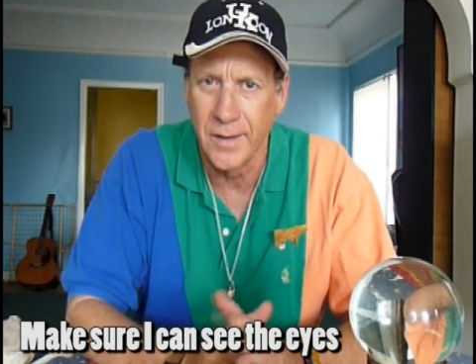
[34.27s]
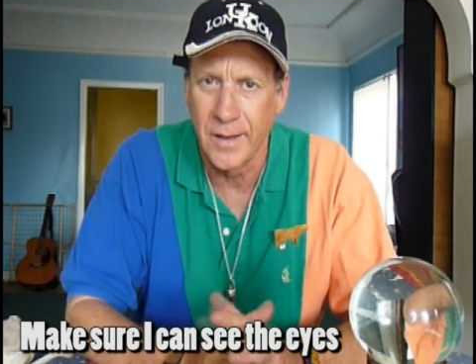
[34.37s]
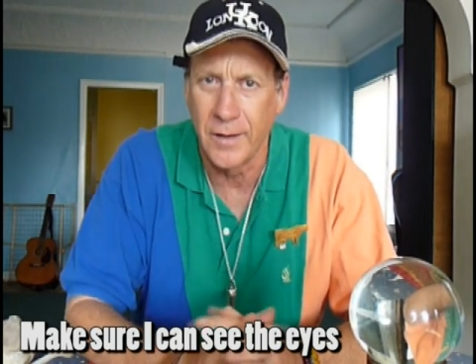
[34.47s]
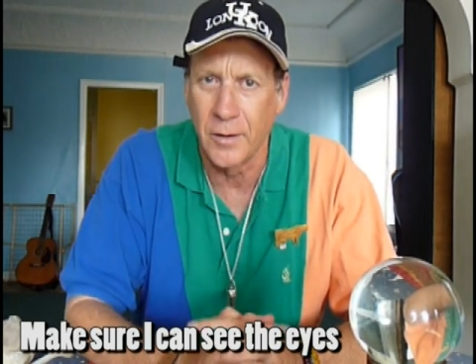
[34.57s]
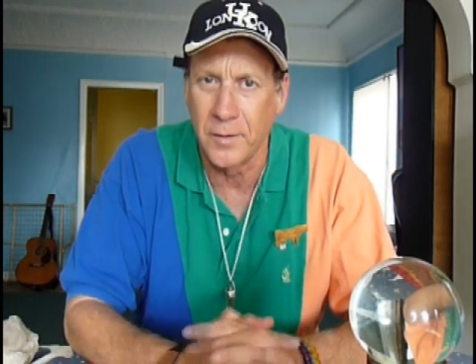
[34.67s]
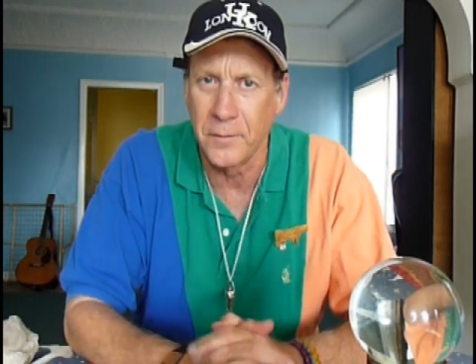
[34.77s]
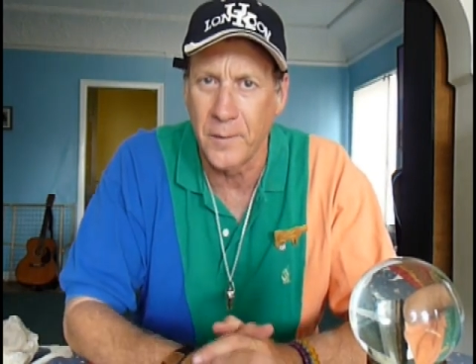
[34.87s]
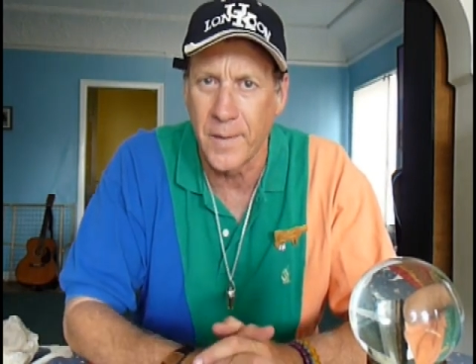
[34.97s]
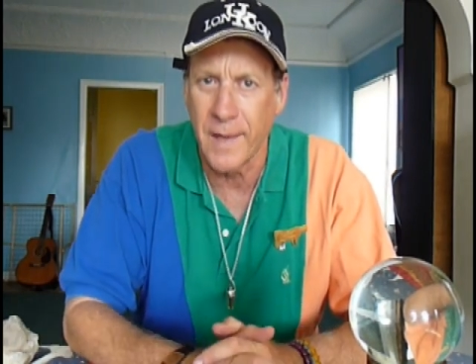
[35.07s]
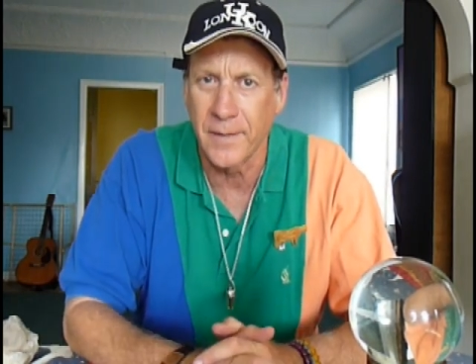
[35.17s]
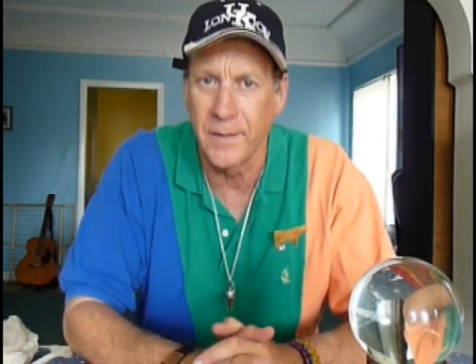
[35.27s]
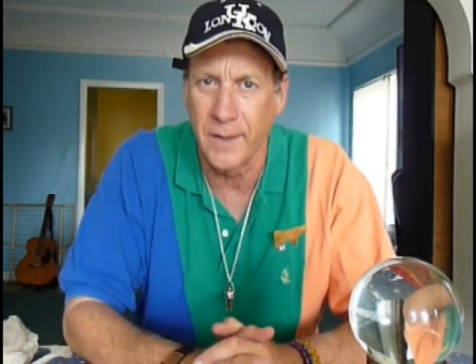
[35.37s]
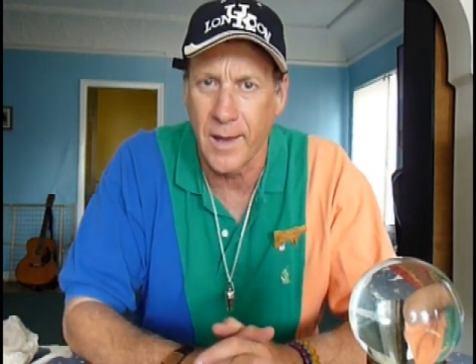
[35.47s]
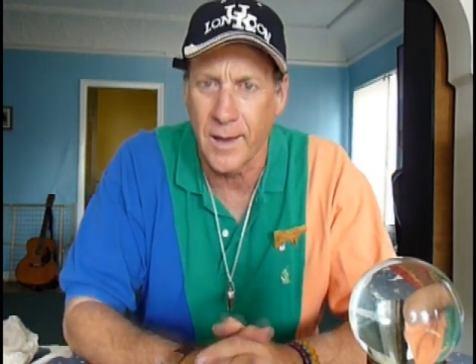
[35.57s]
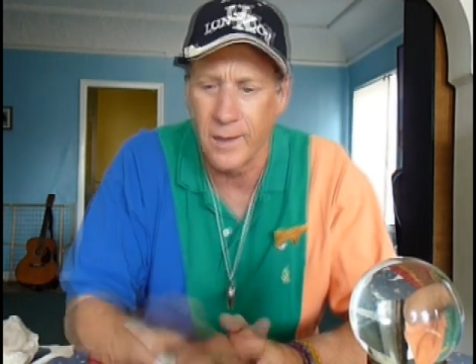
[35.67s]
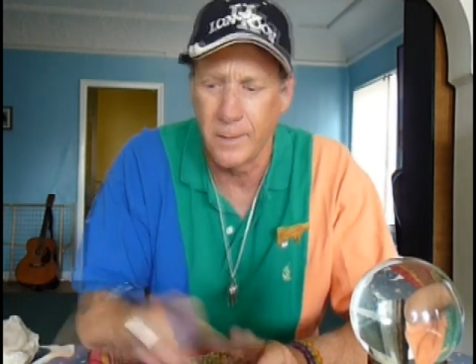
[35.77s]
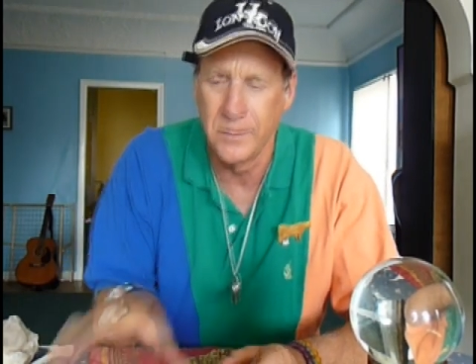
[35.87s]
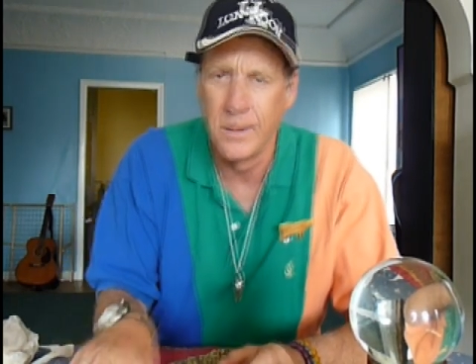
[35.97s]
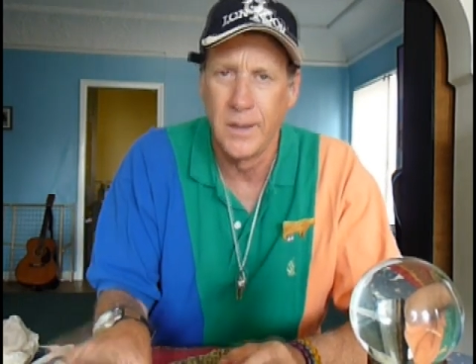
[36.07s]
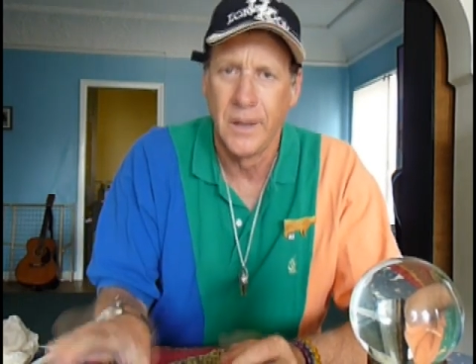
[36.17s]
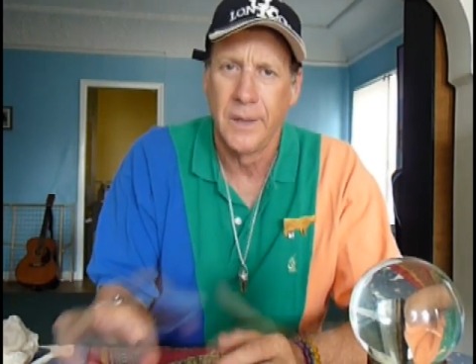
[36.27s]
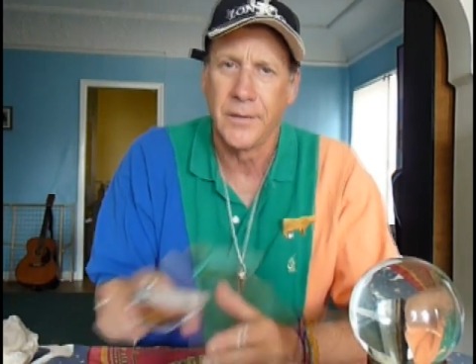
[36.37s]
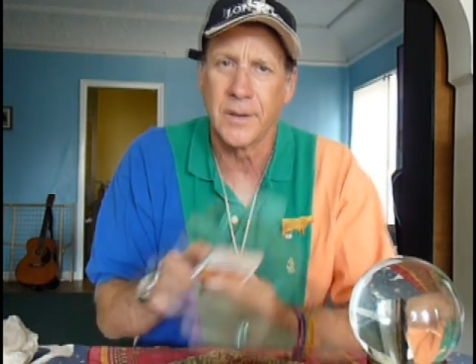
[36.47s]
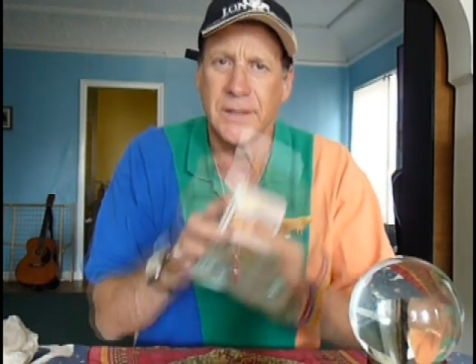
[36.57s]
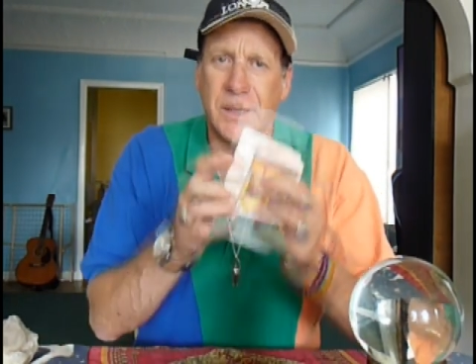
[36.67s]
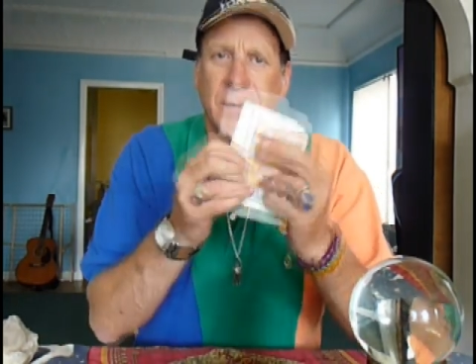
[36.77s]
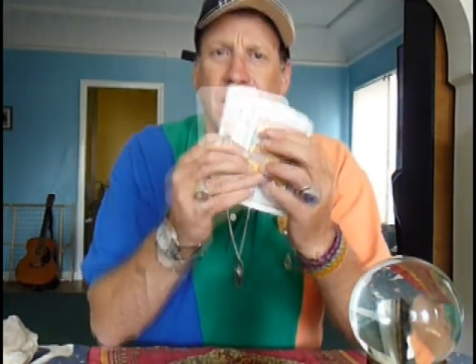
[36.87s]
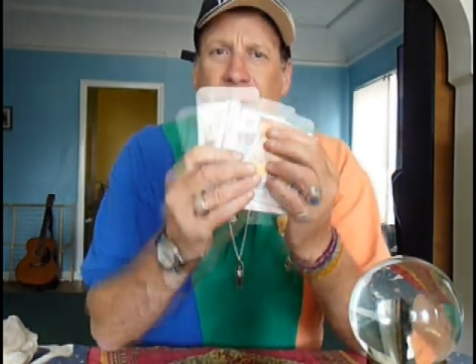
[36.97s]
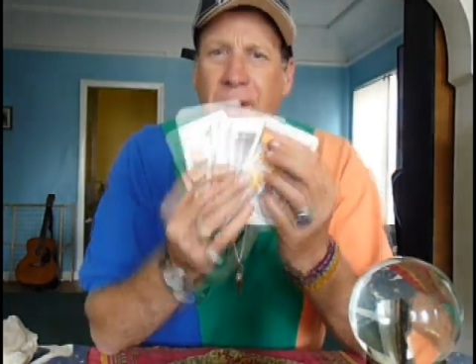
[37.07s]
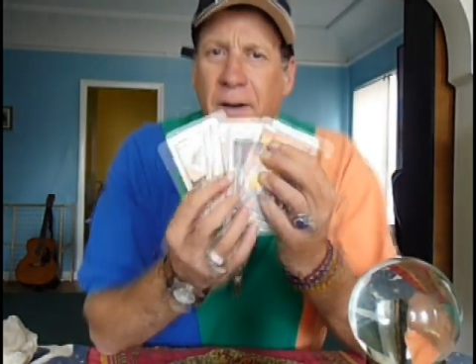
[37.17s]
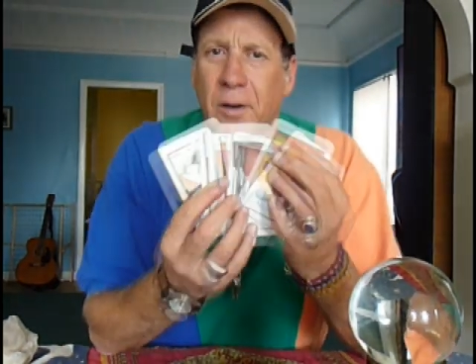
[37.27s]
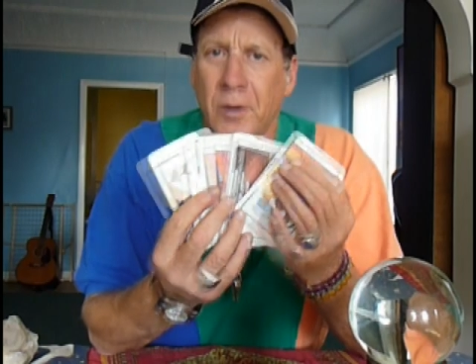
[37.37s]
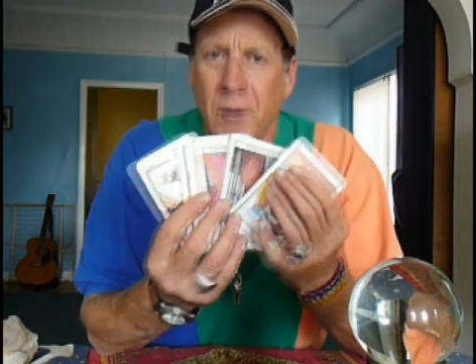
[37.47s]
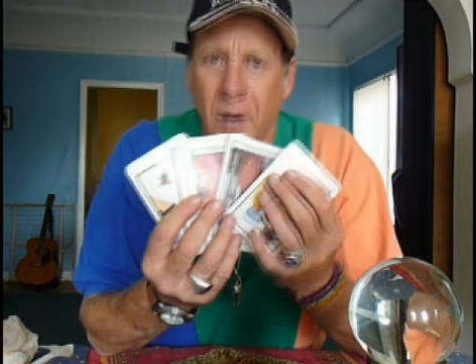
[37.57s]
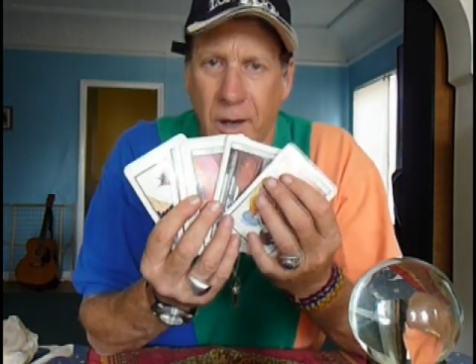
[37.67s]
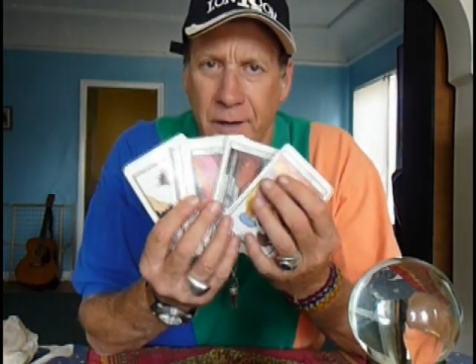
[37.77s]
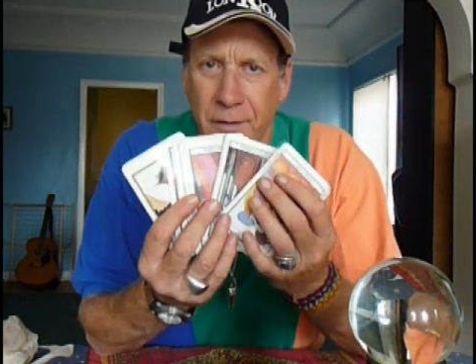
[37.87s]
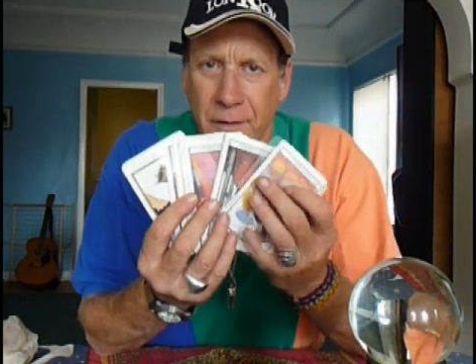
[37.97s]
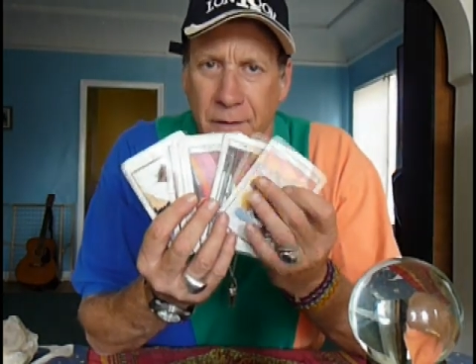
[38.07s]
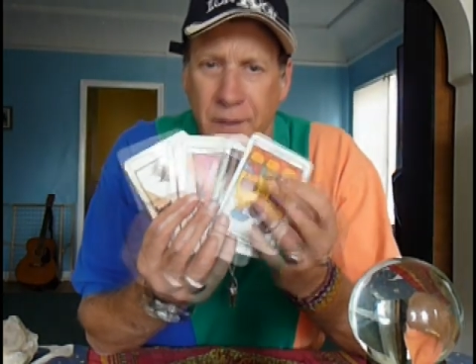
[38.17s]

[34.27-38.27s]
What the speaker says: and I'll give you back the data. There's nothing in tarot cards.